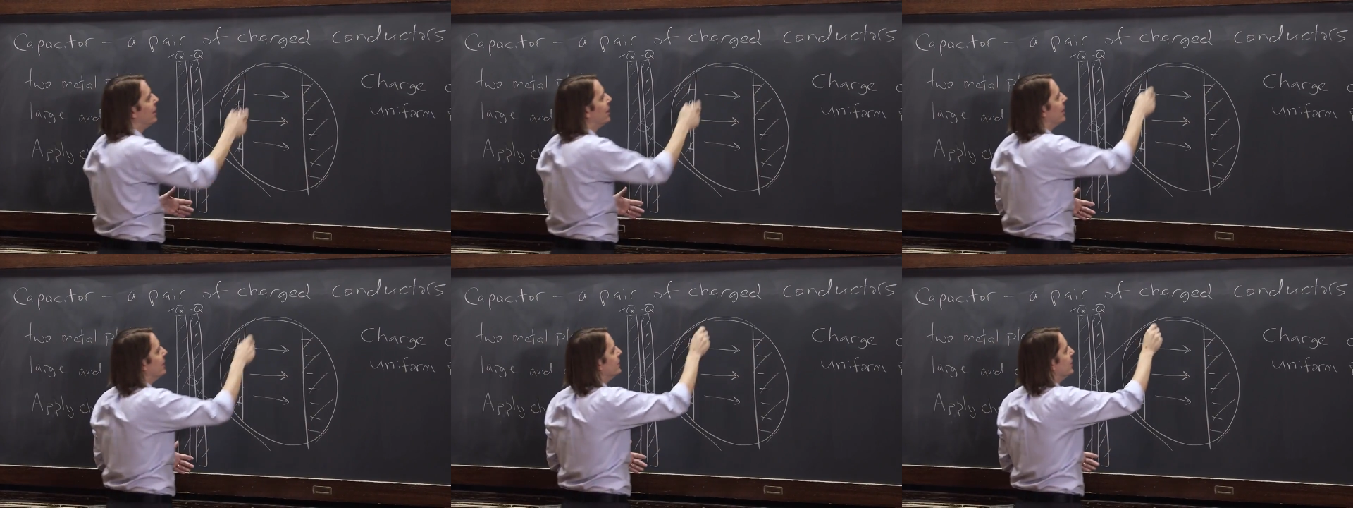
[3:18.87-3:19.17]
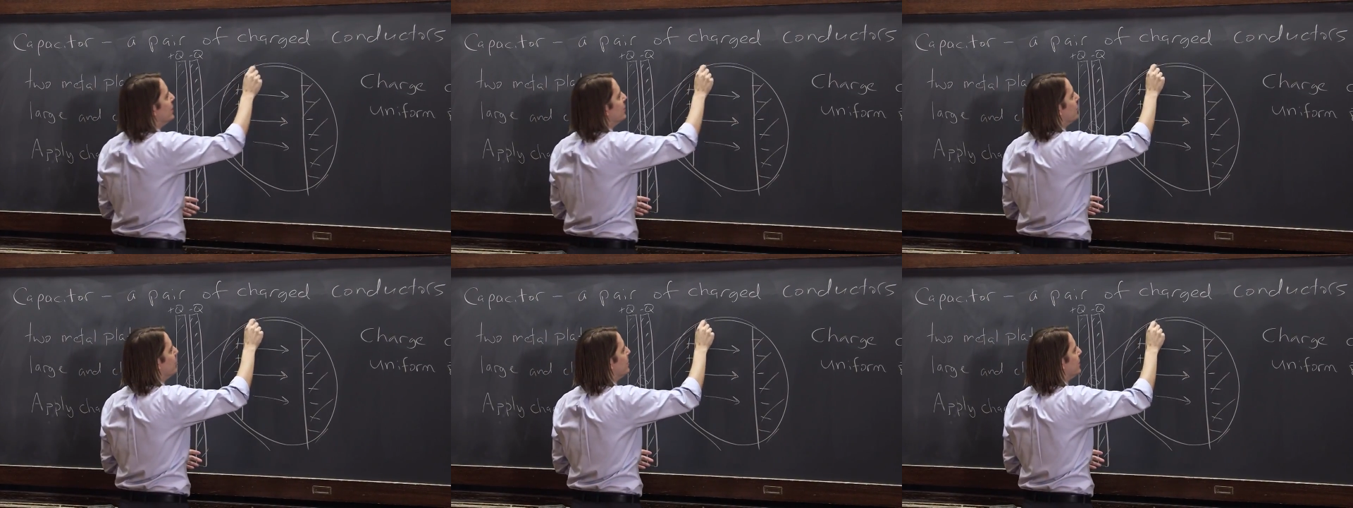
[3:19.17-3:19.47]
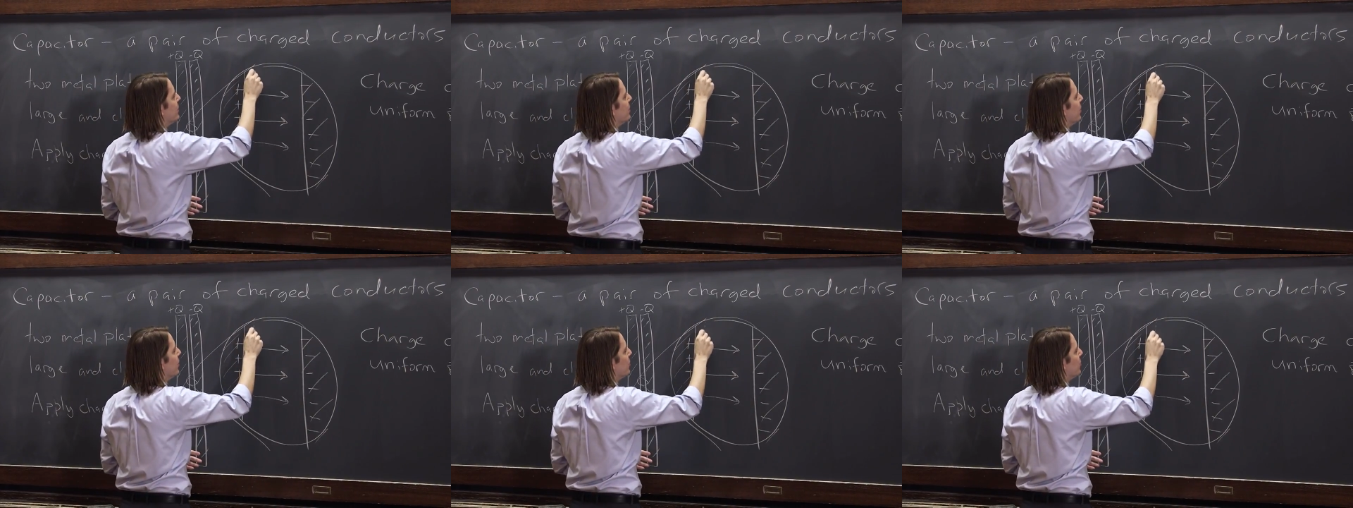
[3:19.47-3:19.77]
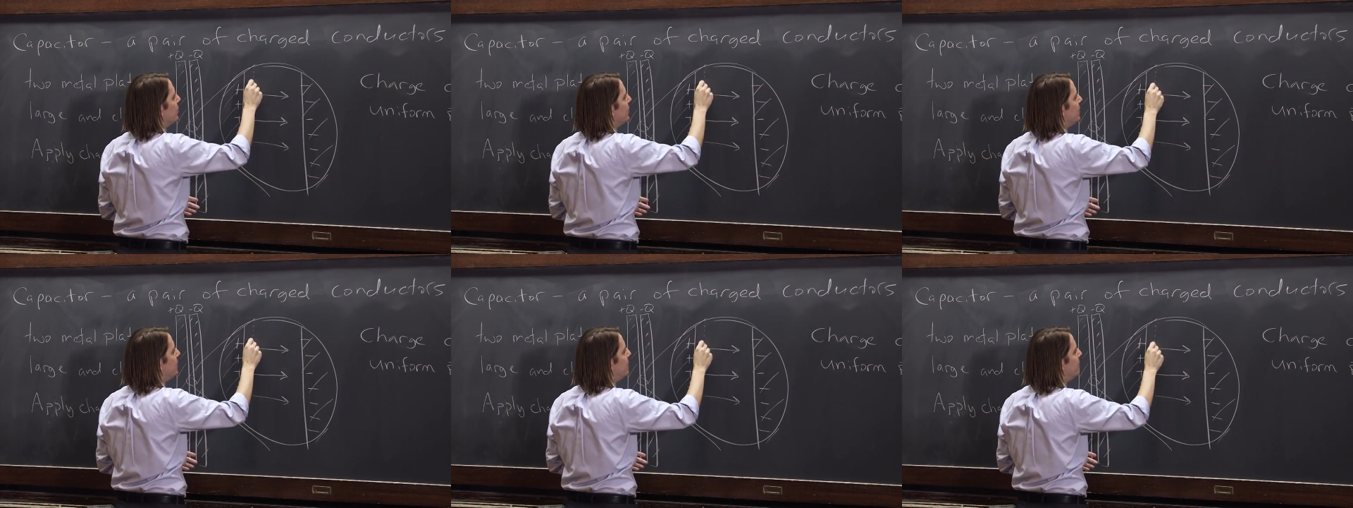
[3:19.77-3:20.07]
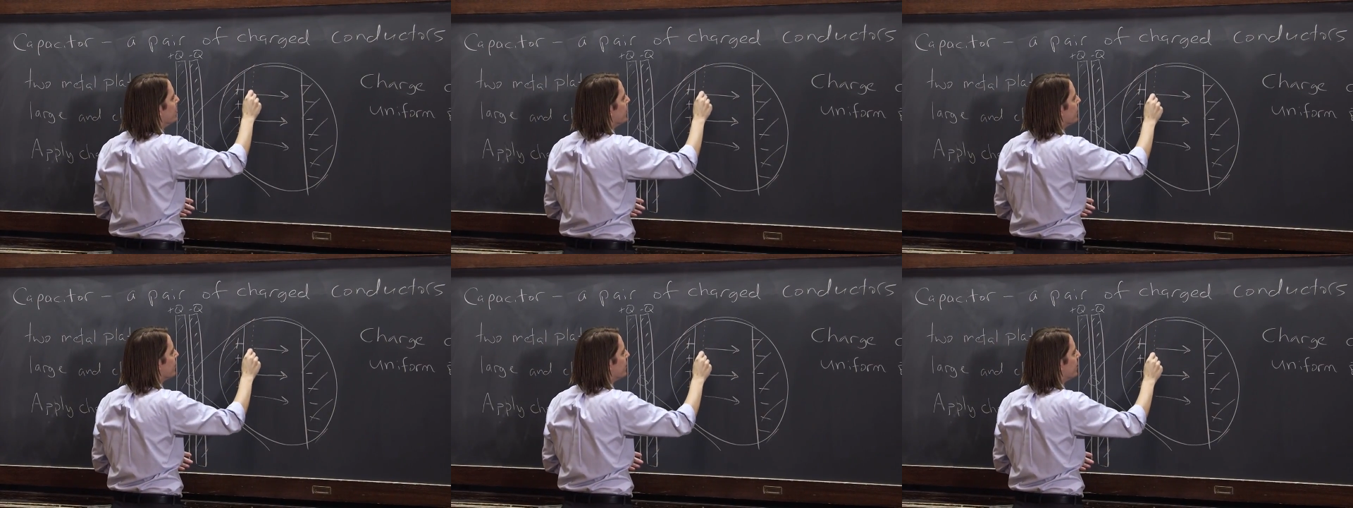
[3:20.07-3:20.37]
and then there would be another one
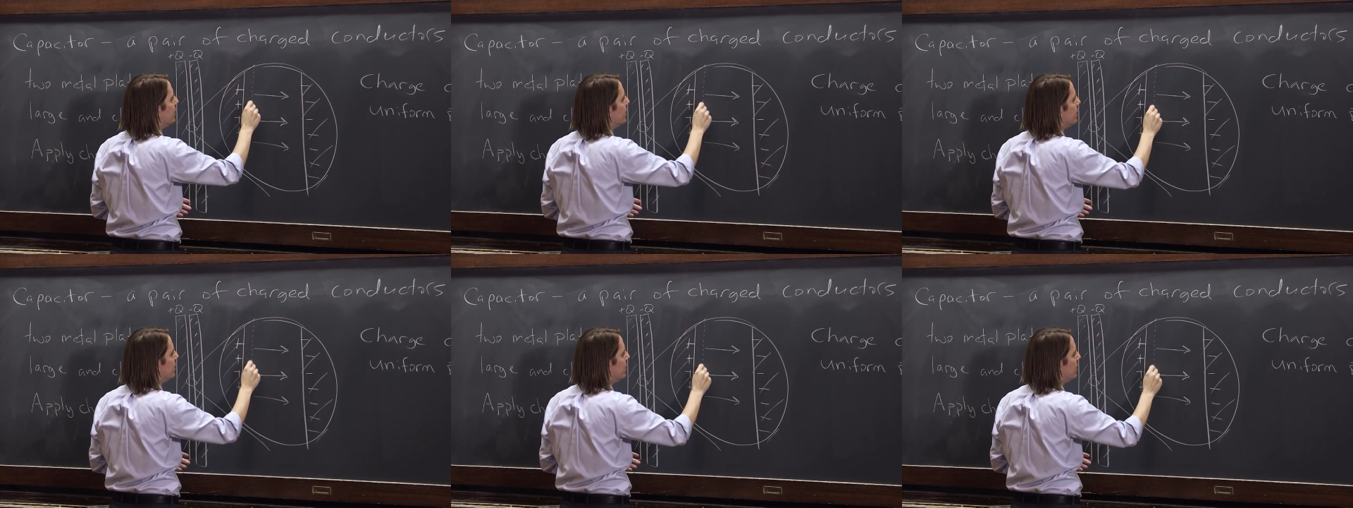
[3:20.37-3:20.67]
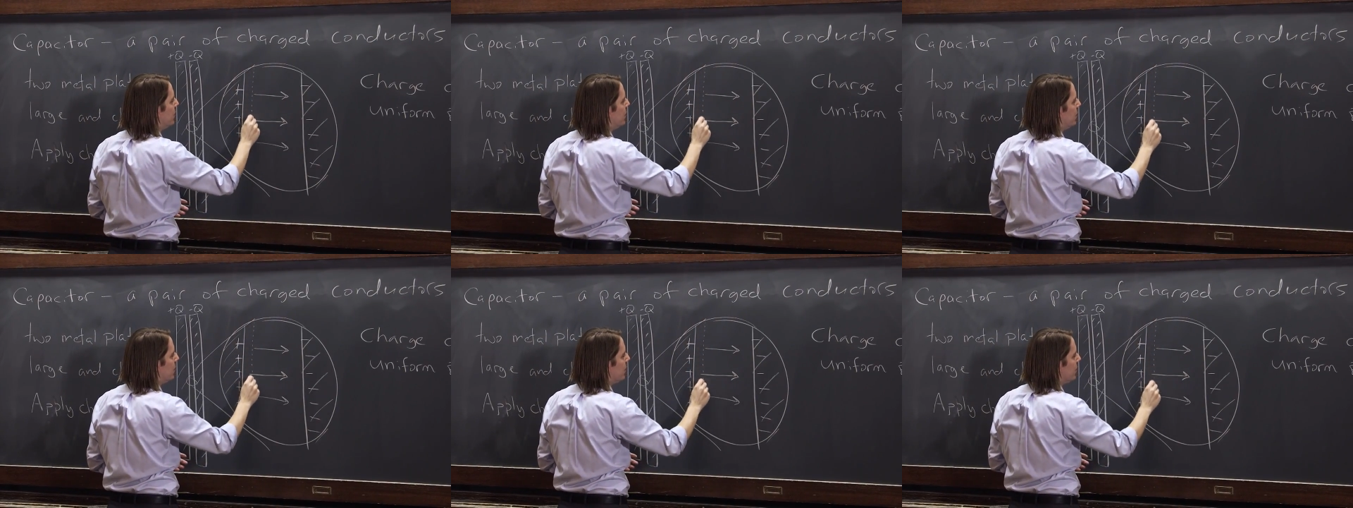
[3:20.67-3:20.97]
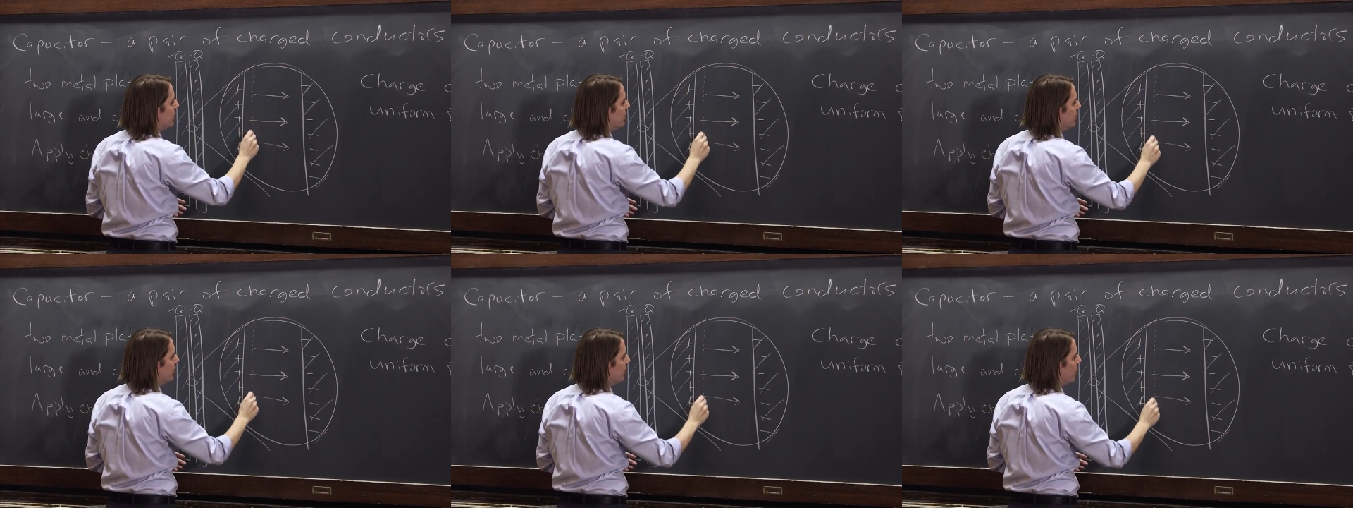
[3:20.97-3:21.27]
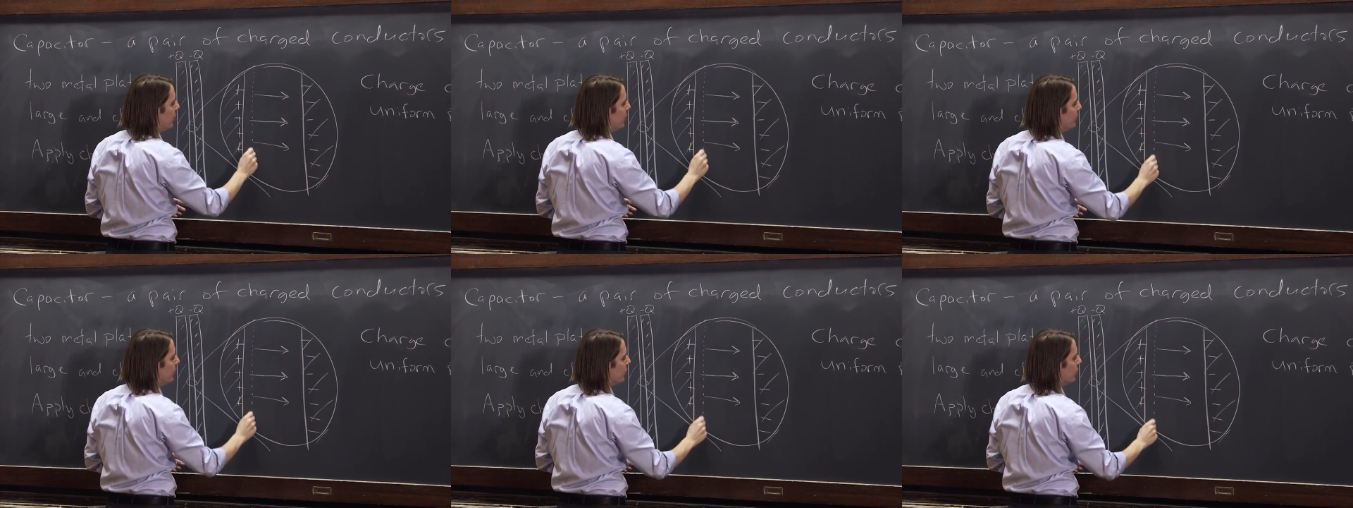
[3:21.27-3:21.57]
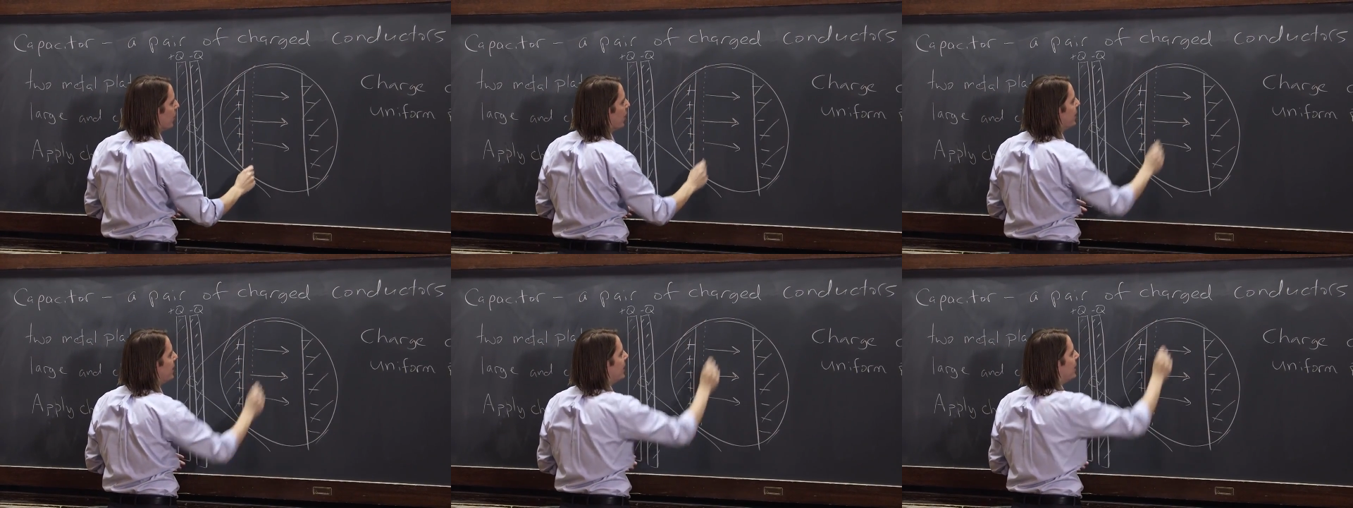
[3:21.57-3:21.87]
here that's always at
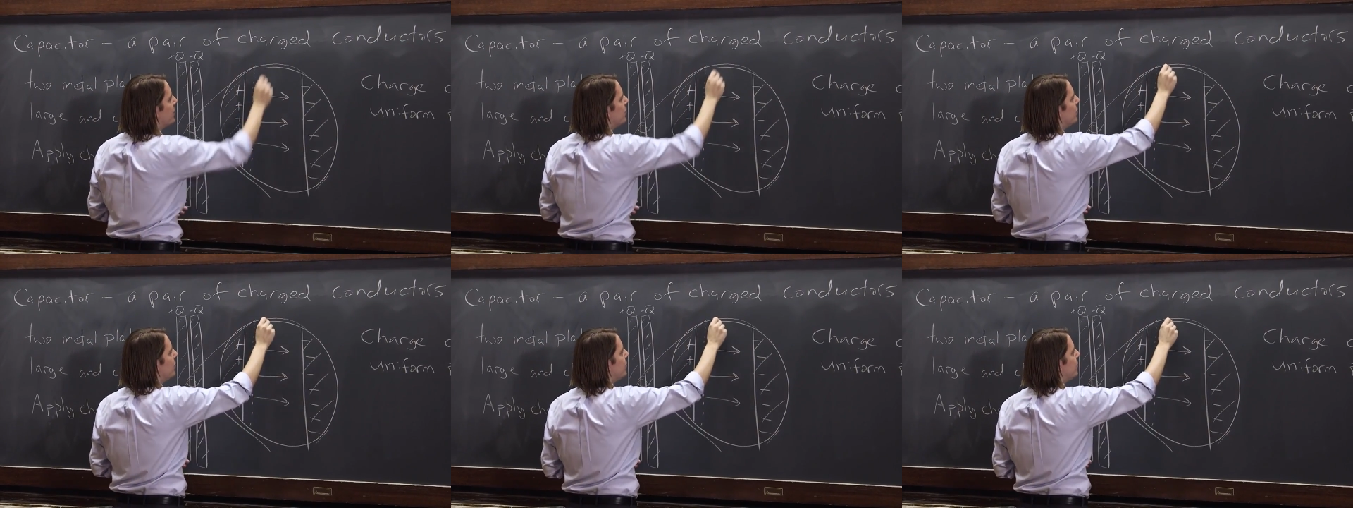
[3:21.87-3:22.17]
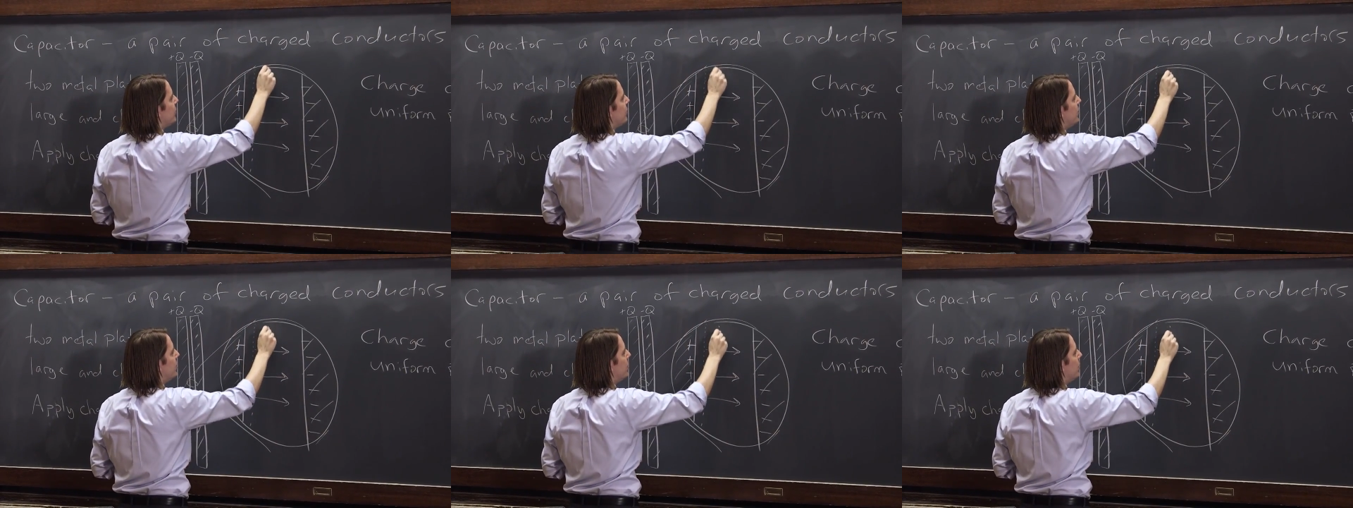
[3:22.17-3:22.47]
right angles